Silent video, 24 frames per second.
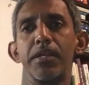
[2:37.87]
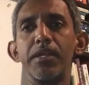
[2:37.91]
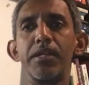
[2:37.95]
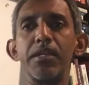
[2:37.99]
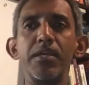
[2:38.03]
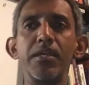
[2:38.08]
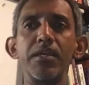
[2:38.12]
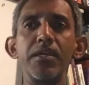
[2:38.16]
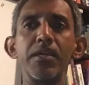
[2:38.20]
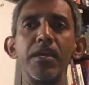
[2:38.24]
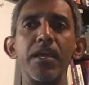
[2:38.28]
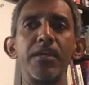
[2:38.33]

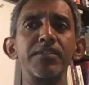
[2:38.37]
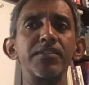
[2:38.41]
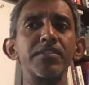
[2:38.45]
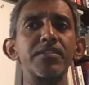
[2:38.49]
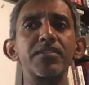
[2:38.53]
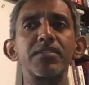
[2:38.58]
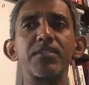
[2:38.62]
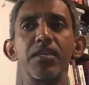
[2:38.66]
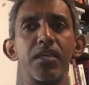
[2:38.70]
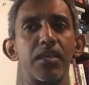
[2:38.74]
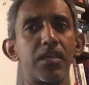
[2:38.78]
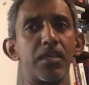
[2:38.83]
D and
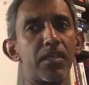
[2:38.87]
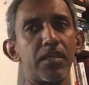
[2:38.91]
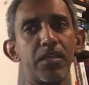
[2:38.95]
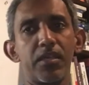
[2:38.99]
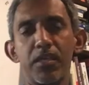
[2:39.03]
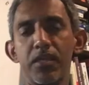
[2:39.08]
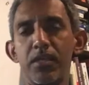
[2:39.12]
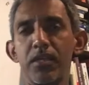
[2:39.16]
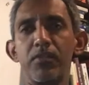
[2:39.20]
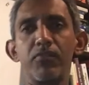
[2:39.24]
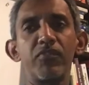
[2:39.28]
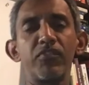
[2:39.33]
C
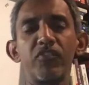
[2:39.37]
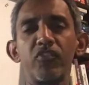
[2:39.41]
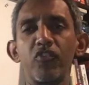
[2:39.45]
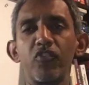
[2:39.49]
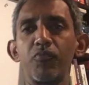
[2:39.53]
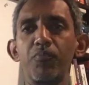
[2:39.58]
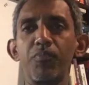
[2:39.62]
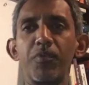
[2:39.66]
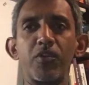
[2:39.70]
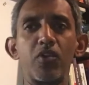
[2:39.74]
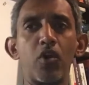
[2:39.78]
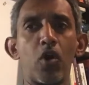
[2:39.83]
which is
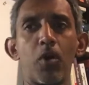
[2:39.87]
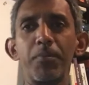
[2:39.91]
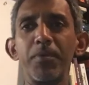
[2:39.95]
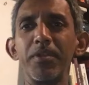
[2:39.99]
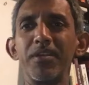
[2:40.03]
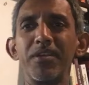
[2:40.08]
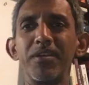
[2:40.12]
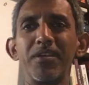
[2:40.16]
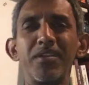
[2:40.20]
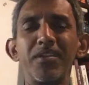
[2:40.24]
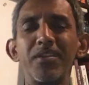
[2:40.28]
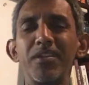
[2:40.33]

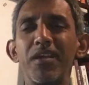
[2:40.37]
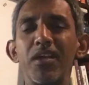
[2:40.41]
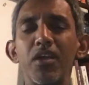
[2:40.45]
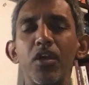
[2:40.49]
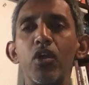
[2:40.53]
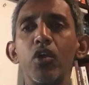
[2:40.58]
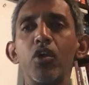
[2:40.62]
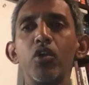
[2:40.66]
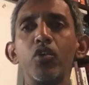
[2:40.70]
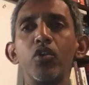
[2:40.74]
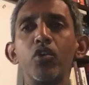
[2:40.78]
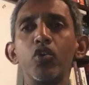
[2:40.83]
predominant,
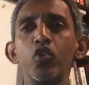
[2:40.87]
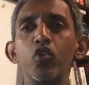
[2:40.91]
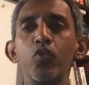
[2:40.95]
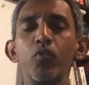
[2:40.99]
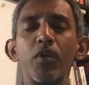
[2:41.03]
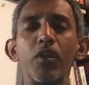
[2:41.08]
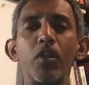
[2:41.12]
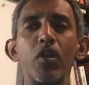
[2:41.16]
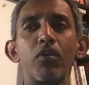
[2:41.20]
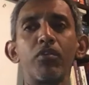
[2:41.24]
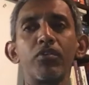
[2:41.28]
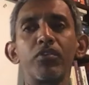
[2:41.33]
you
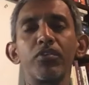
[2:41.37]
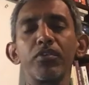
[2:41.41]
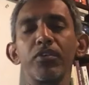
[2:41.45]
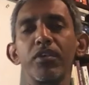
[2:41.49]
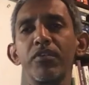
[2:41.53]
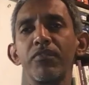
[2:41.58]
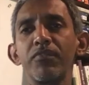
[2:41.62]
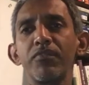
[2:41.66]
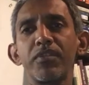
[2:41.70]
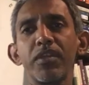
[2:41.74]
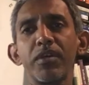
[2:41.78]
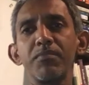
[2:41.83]
will have to
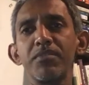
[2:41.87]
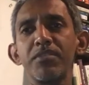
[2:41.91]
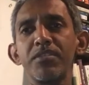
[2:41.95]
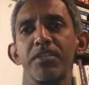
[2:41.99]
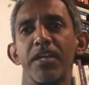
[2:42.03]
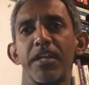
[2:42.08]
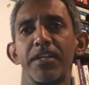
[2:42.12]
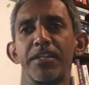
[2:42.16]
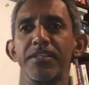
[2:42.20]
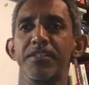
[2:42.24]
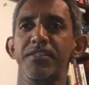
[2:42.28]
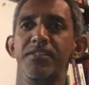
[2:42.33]
give some
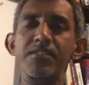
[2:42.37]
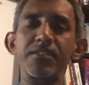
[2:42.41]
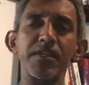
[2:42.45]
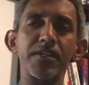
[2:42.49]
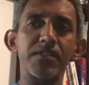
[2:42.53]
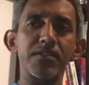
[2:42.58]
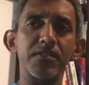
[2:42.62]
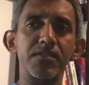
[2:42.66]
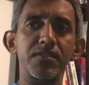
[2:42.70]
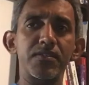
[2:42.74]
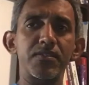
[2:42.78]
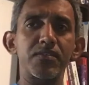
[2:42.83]

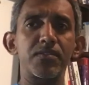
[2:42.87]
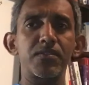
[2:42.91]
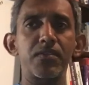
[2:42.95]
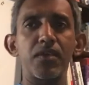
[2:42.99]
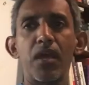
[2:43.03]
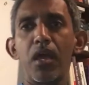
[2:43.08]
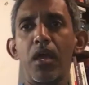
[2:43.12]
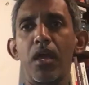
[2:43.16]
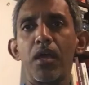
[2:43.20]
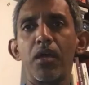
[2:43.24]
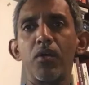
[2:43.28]
statistics.